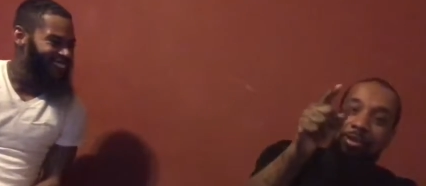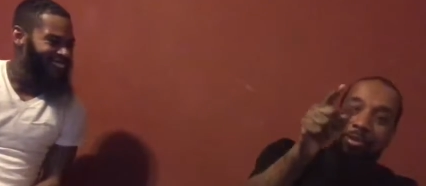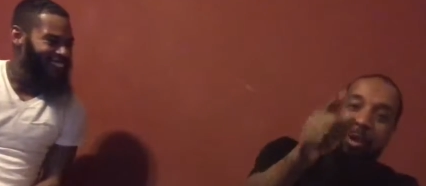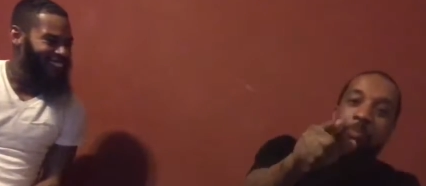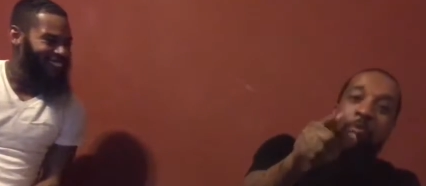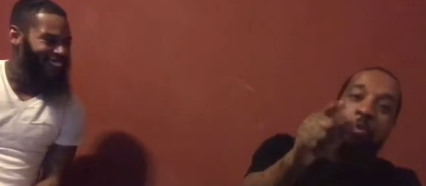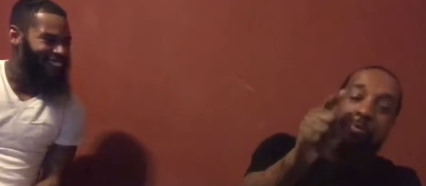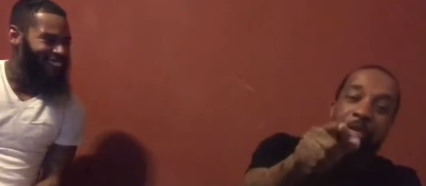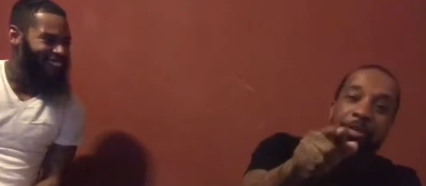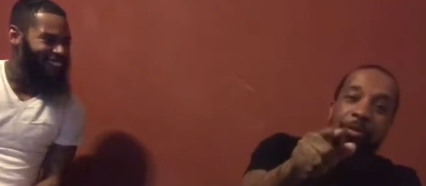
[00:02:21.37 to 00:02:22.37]
Speaker 1: young boy
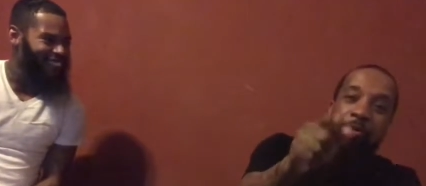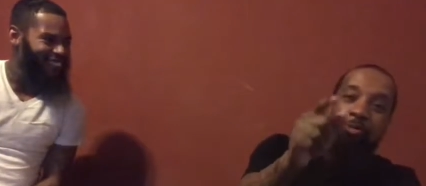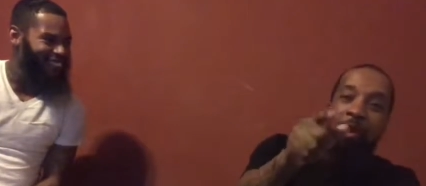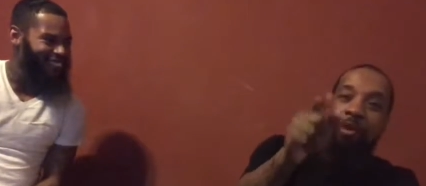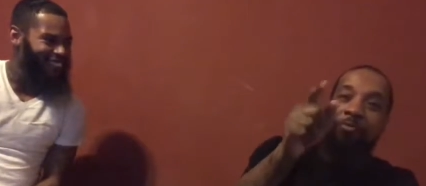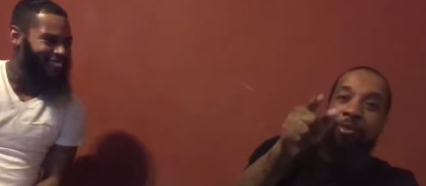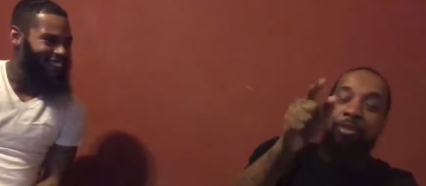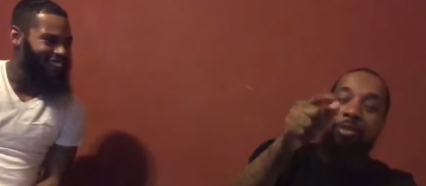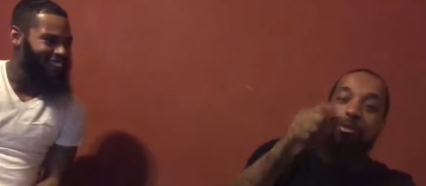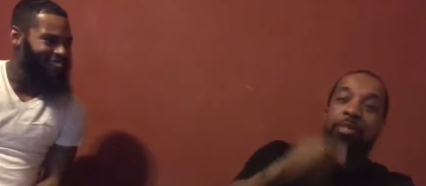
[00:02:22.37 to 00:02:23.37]
Reek gonna try to fucking kill